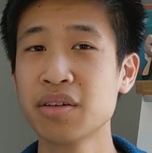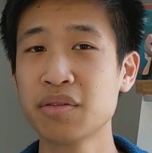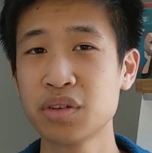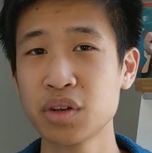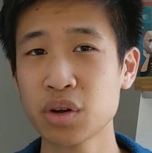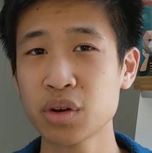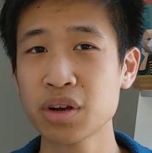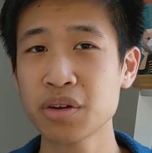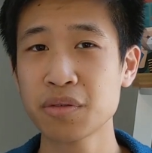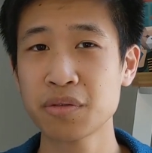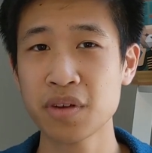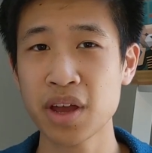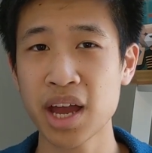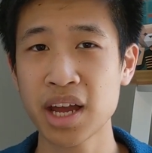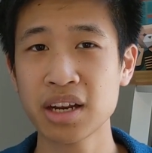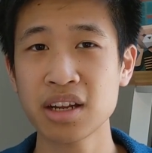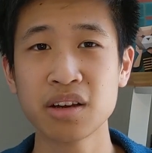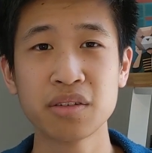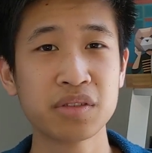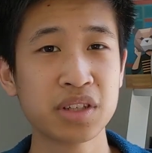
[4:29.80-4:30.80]
if you're a
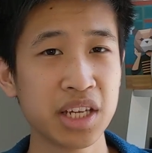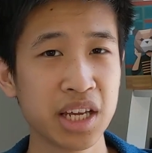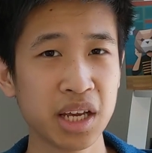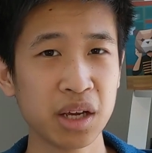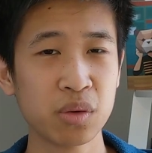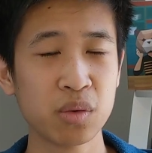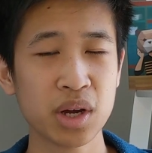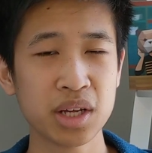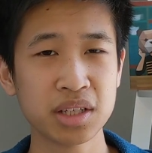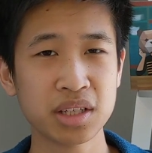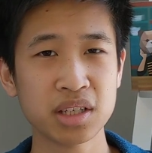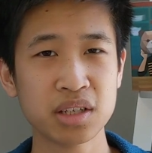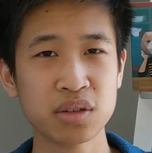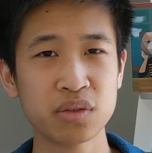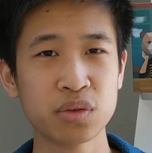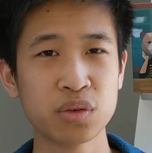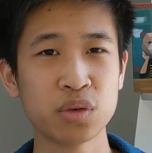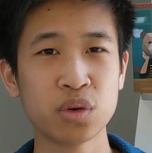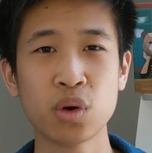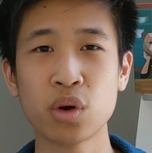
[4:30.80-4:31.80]
fan of Tian Guan
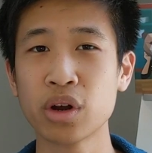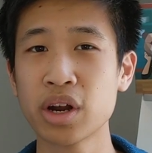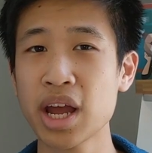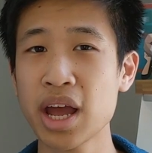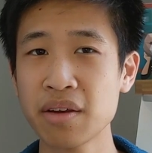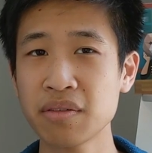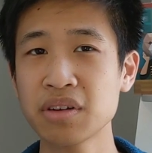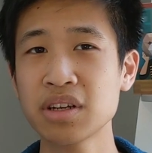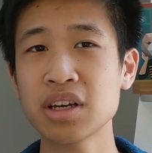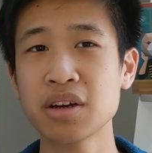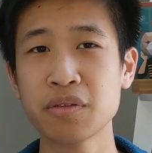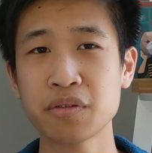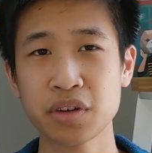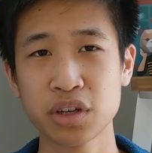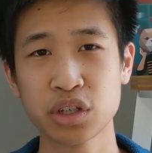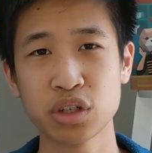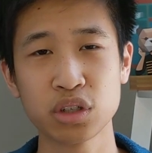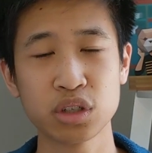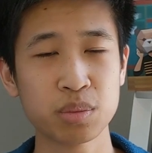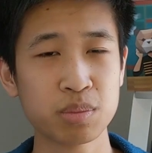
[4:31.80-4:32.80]
Cifu or Heaven
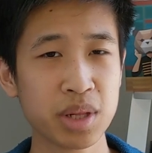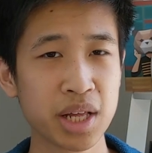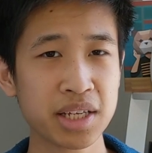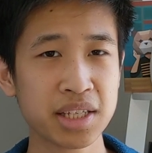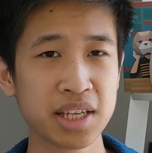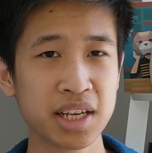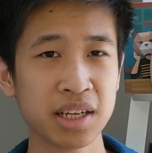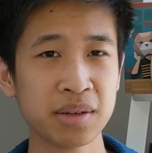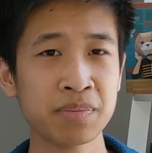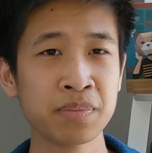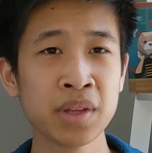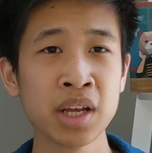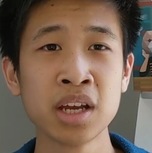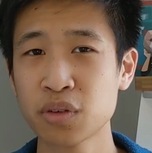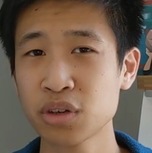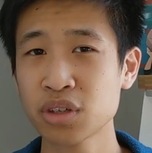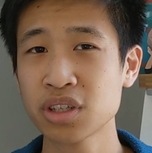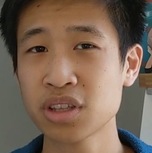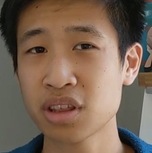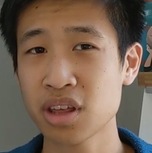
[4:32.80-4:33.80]
Official's Blessing, the
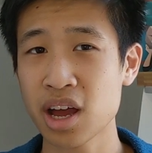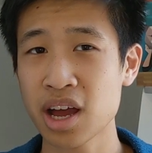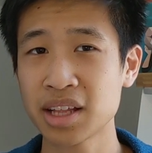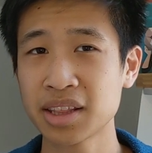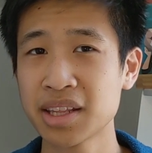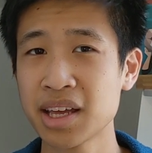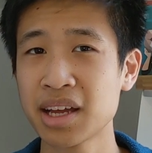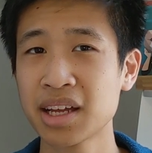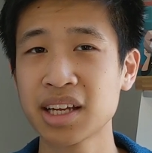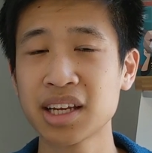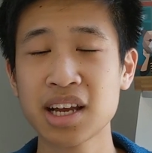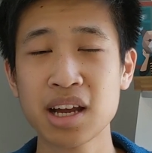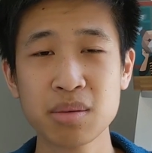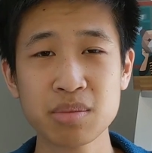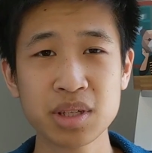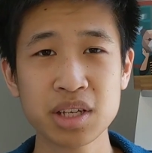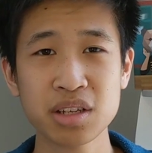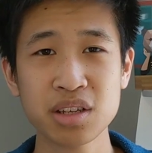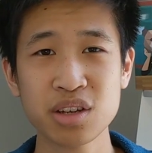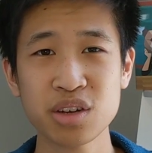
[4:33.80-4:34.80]
first thought that
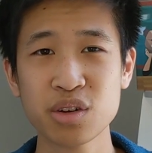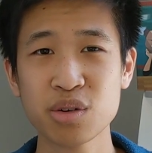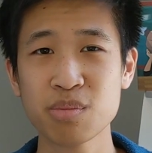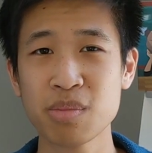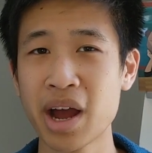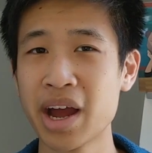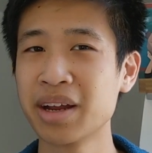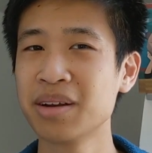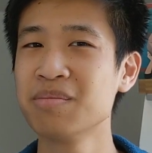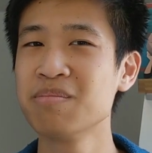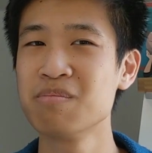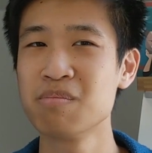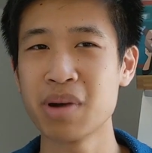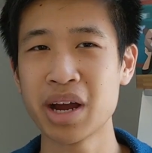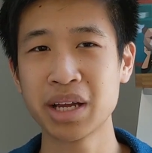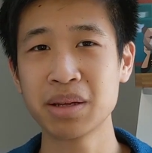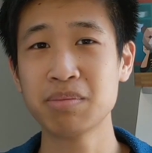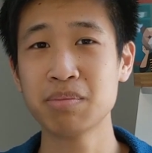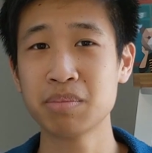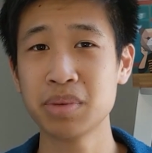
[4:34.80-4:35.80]
comes into your mind
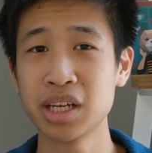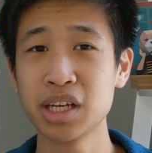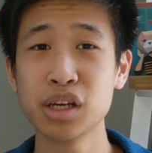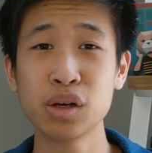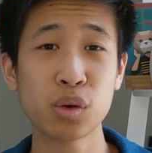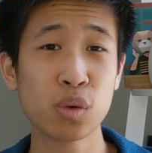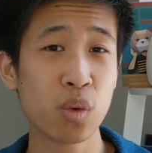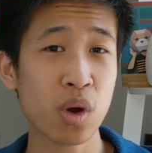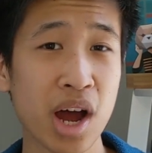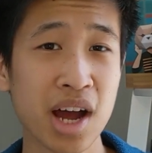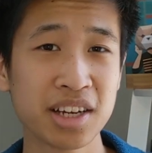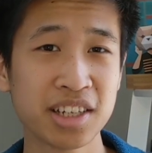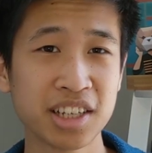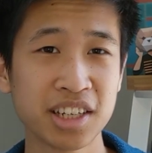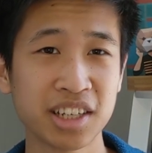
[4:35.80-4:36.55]
might be Hua